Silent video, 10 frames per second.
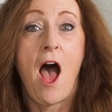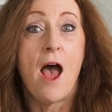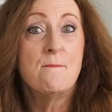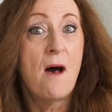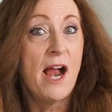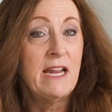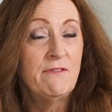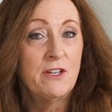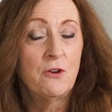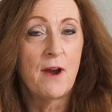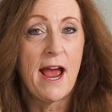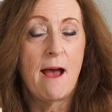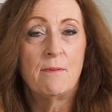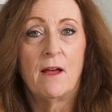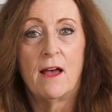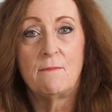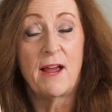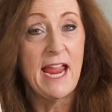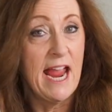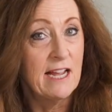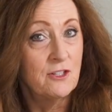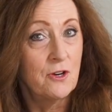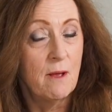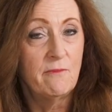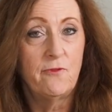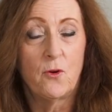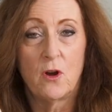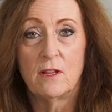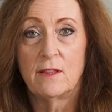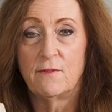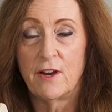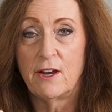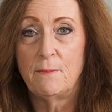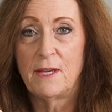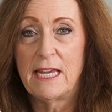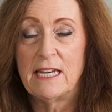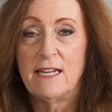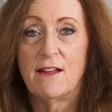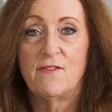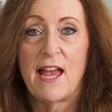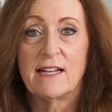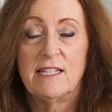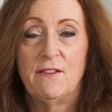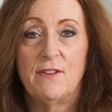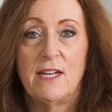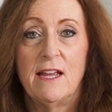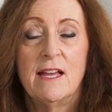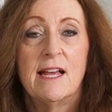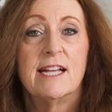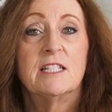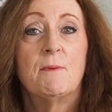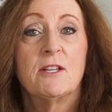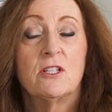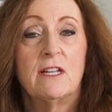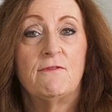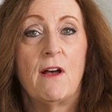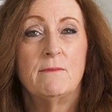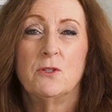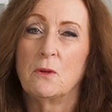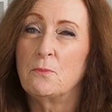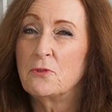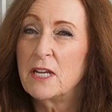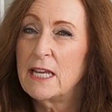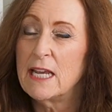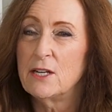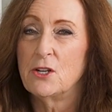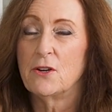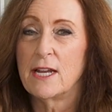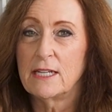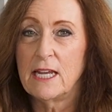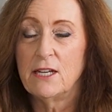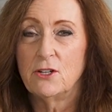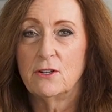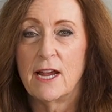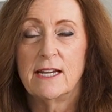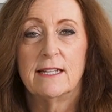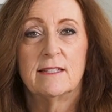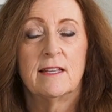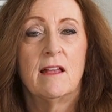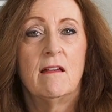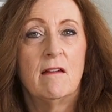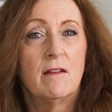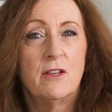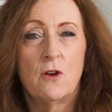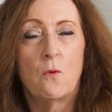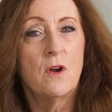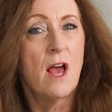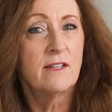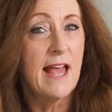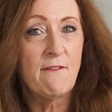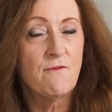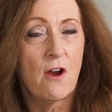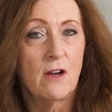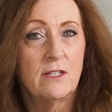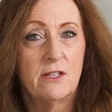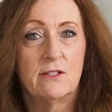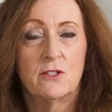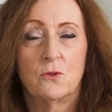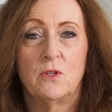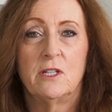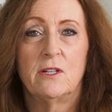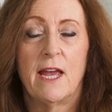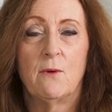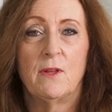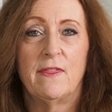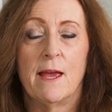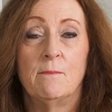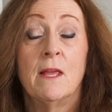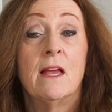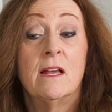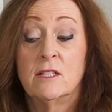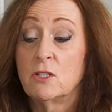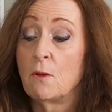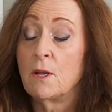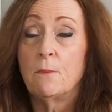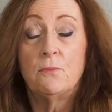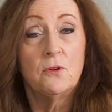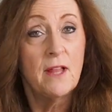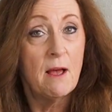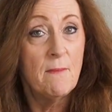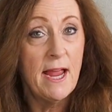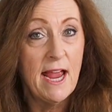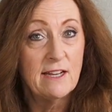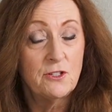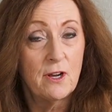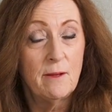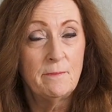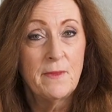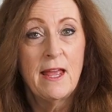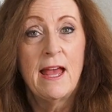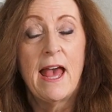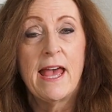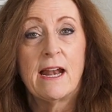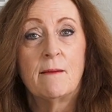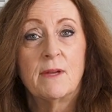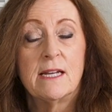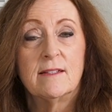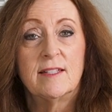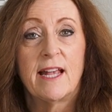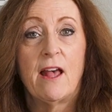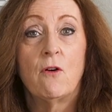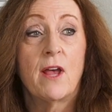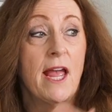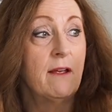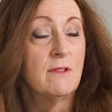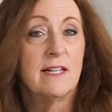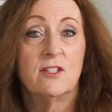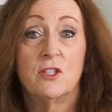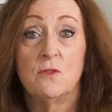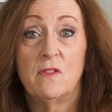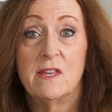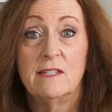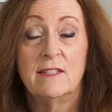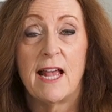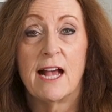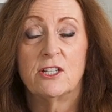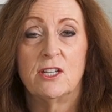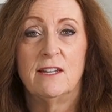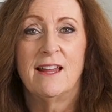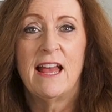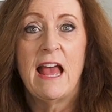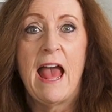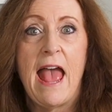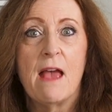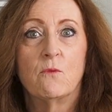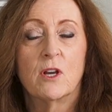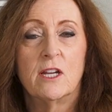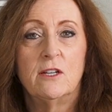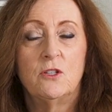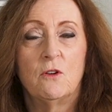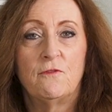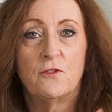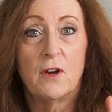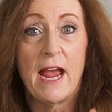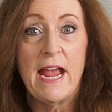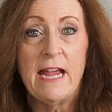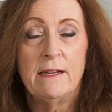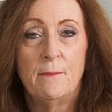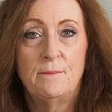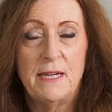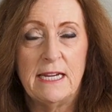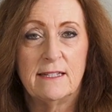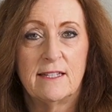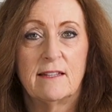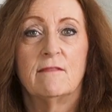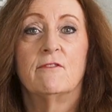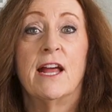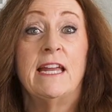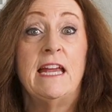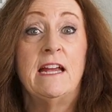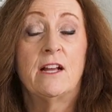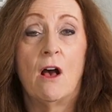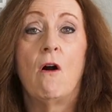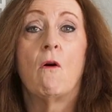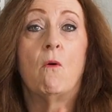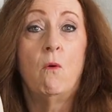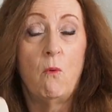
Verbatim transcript: I might even grab uh, my hand drum for the very beginning of the activity especially if I'm doing pre-kinder and kinder and it's, you know, we're not that far into the school year yet with them. So I'm going to pull out my hand drum and I'm going to say, okay, let's do this action and we're going to do it for eight beats. Ready? Go